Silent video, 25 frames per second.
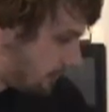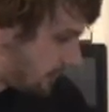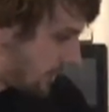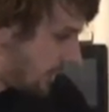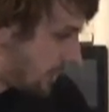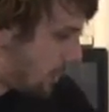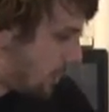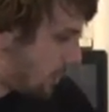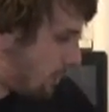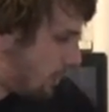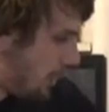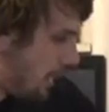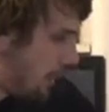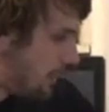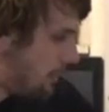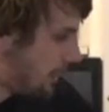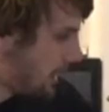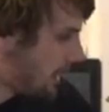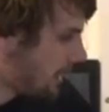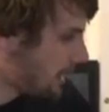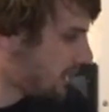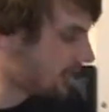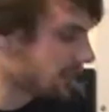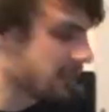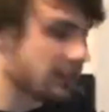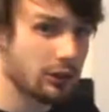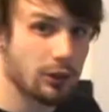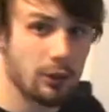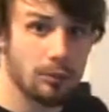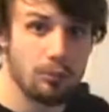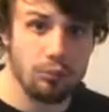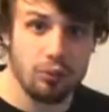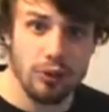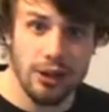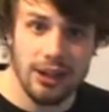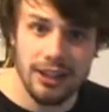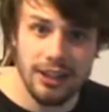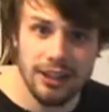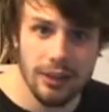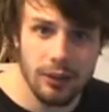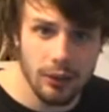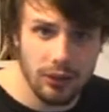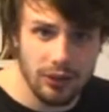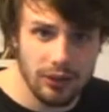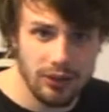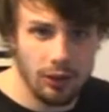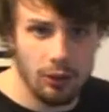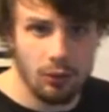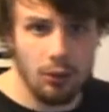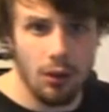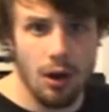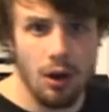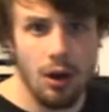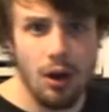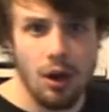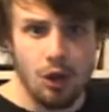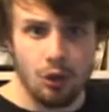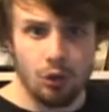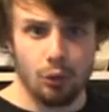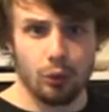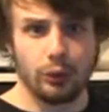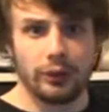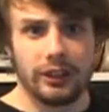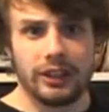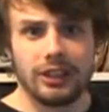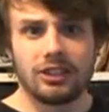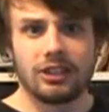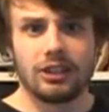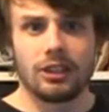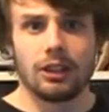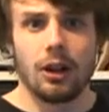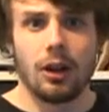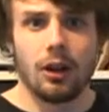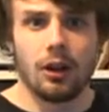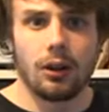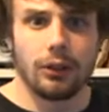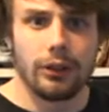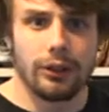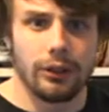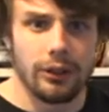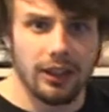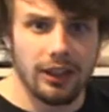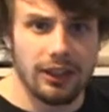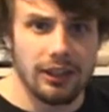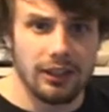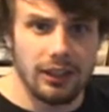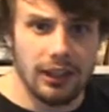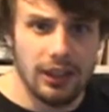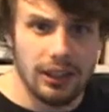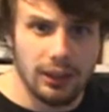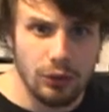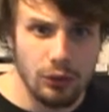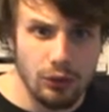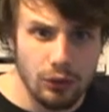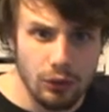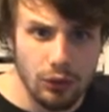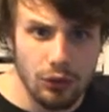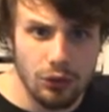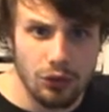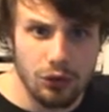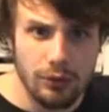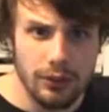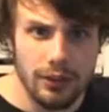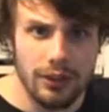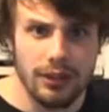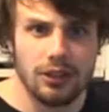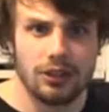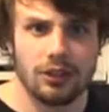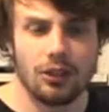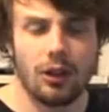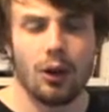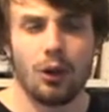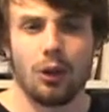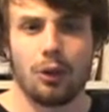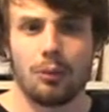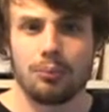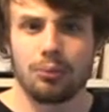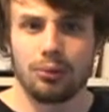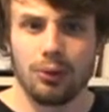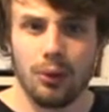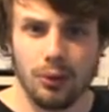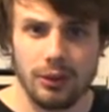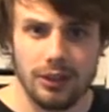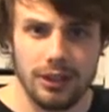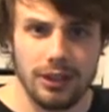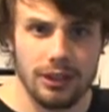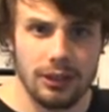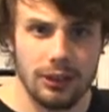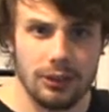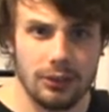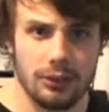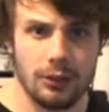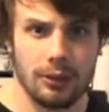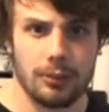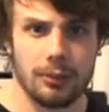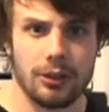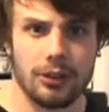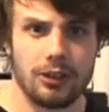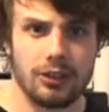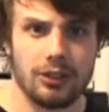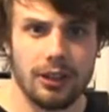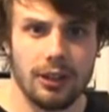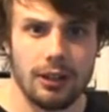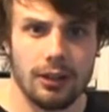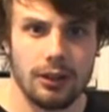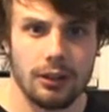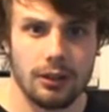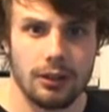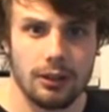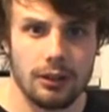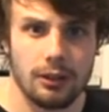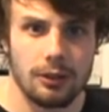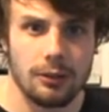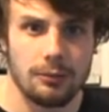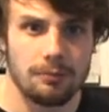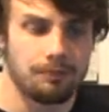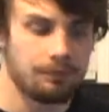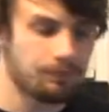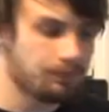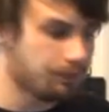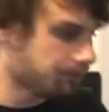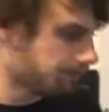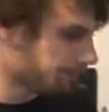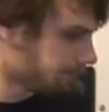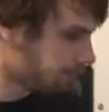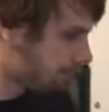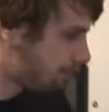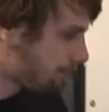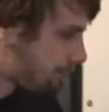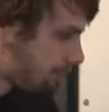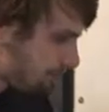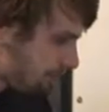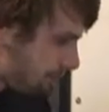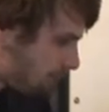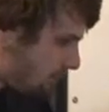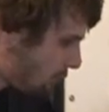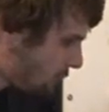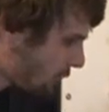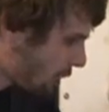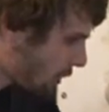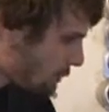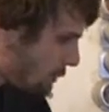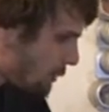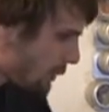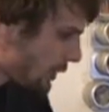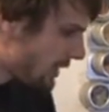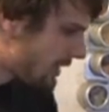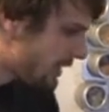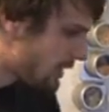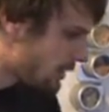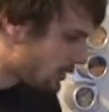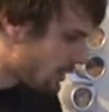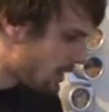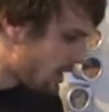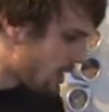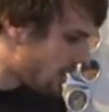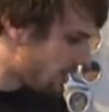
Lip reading: So by blending it here, I'm breaking down the cell wall, releasing all the inner nutrients, all the proteins from the cell. Right here,